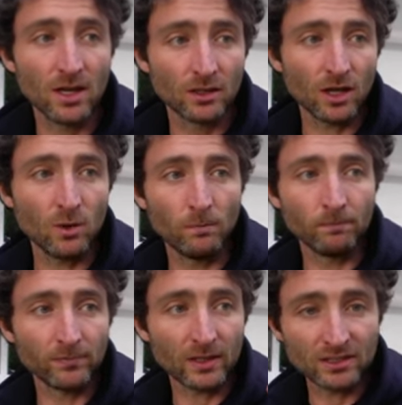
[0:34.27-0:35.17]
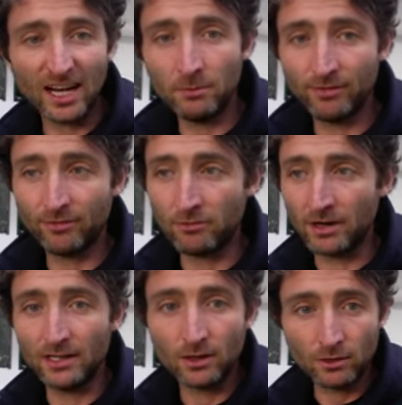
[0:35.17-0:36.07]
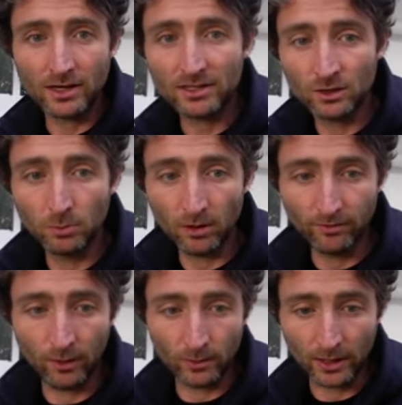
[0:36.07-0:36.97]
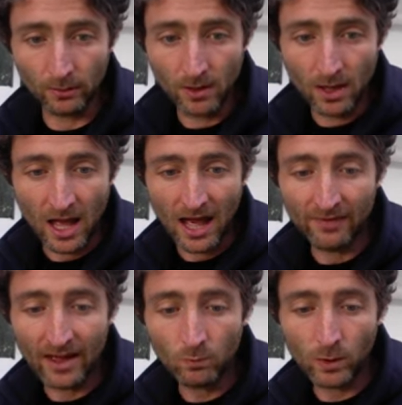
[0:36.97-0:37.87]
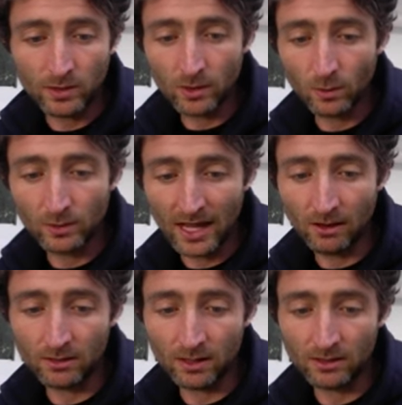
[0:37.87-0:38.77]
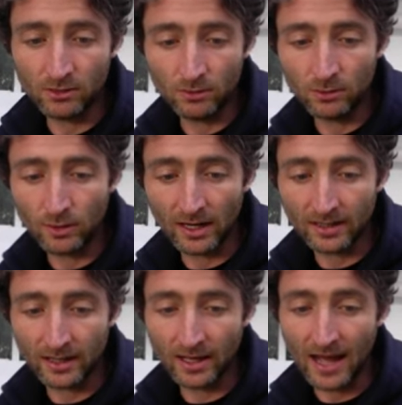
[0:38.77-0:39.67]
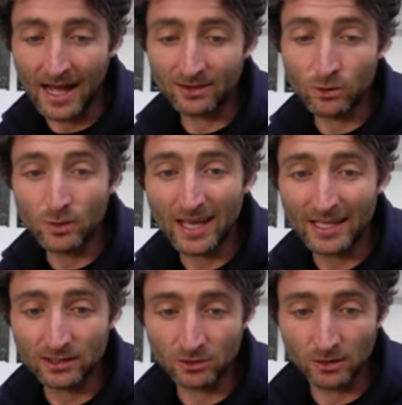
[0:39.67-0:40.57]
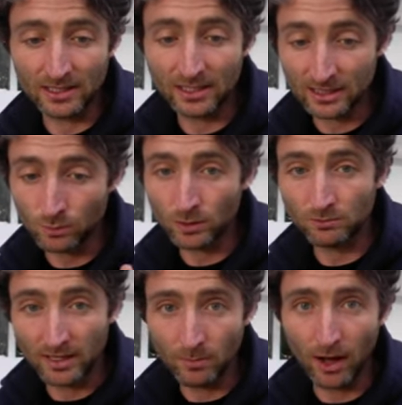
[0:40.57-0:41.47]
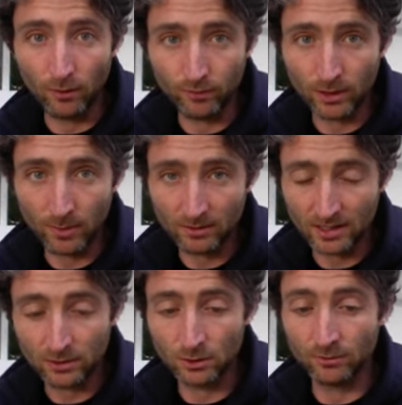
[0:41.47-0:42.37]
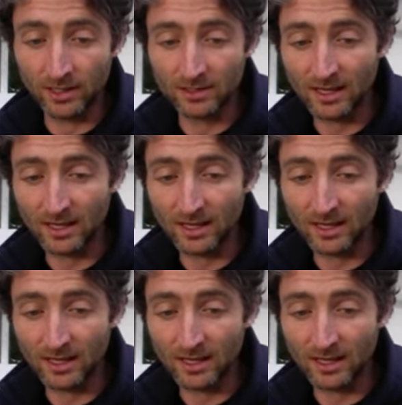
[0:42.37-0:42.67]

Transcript: So sign up for free, create a new portfolio, and then when you go down and you, you click uh, add a new case study, this is what's really powerful about this other than the